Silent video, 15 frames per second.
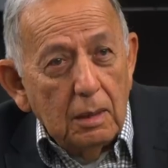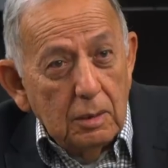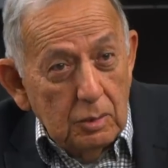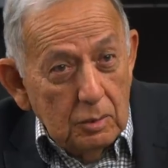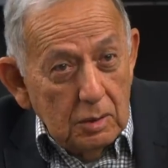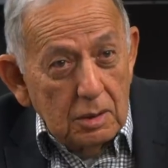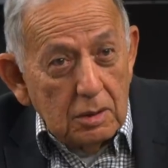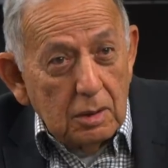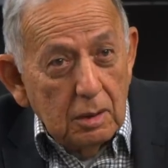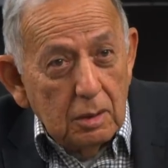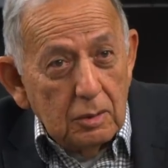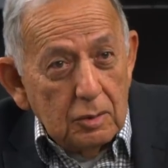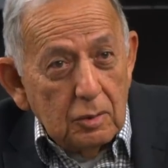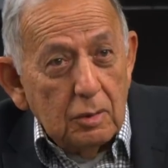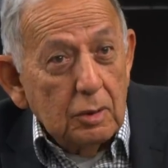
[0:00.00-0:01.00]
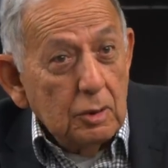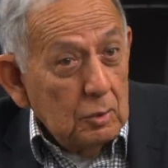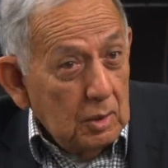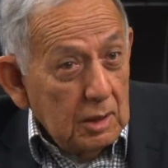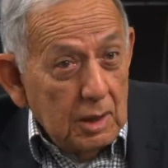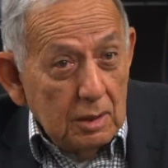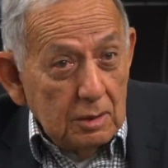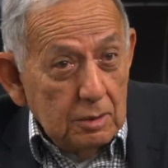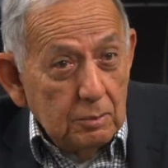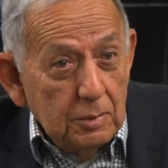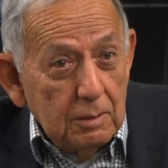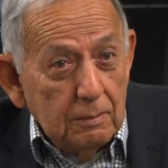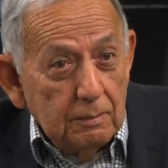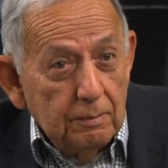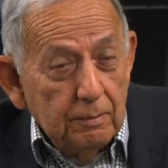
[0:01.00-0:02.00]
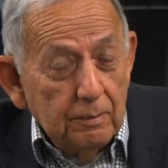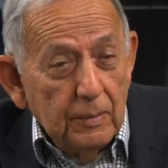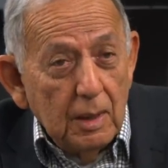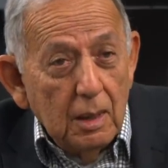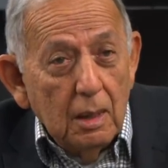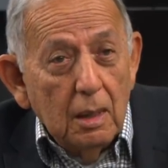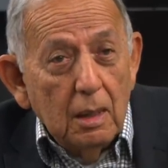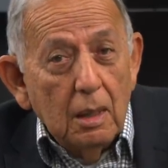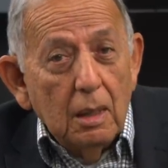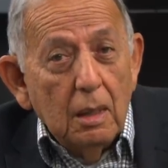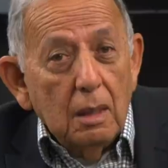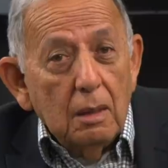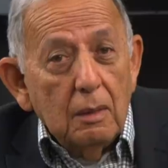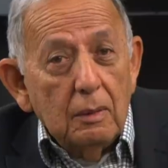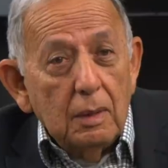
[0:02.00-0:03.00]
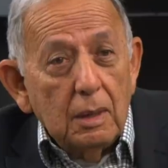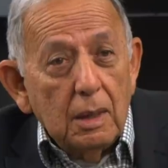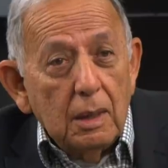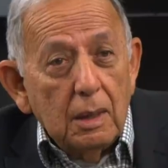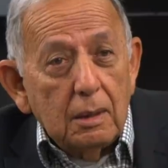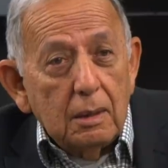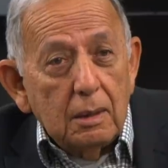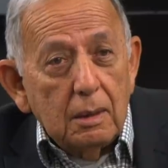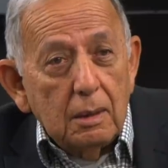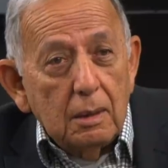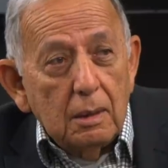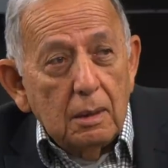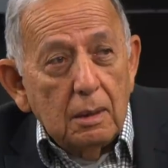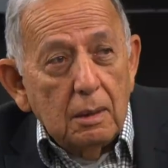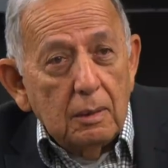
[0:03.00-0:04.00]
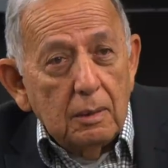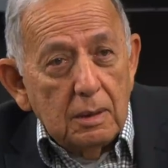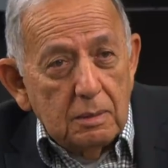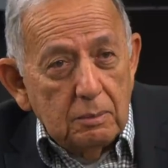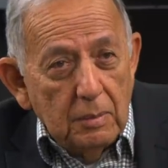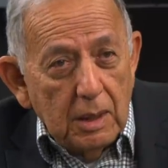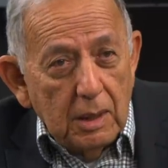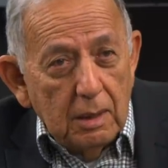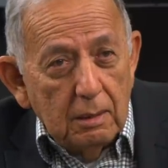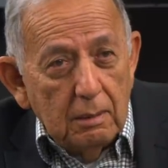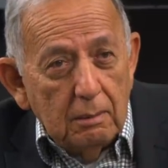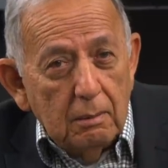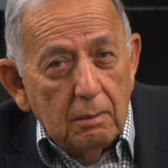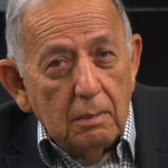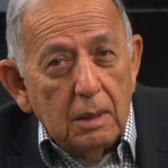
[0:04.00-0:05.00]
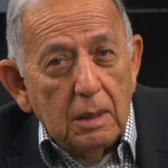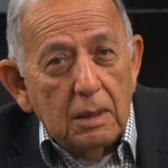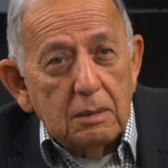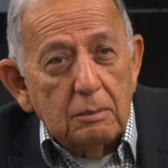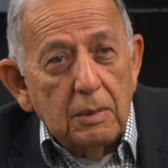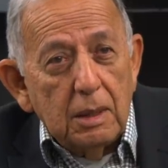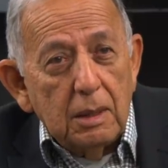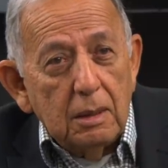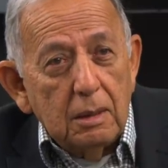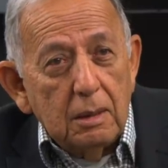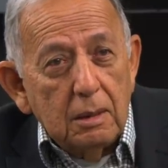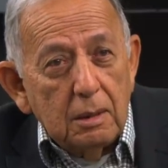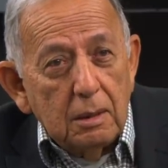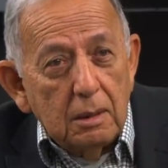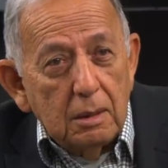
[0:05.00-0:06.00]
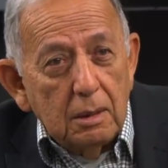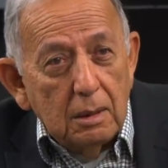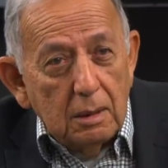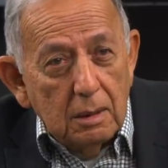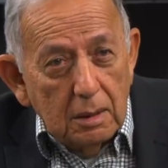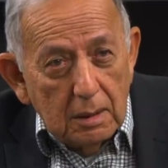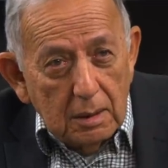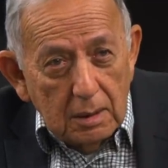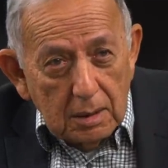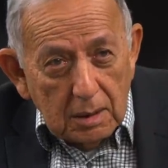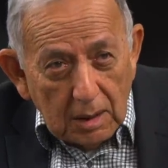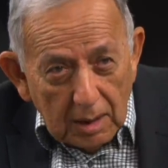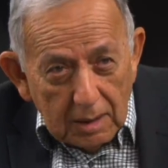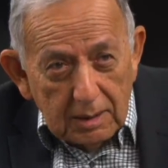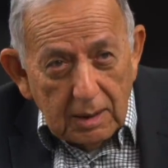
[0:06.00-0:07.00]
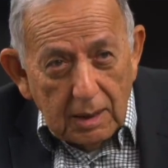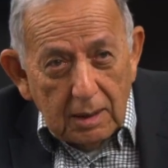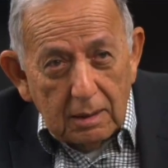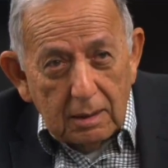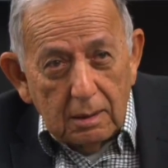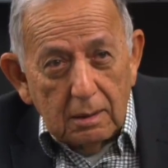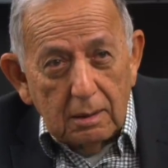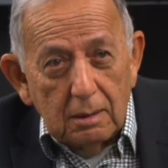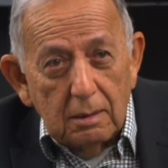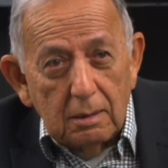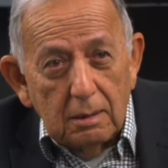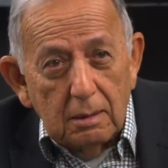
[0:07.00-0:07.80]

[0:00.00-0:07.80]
a new disclosure, a new announcement mm -hmm. that uh, this man has made contact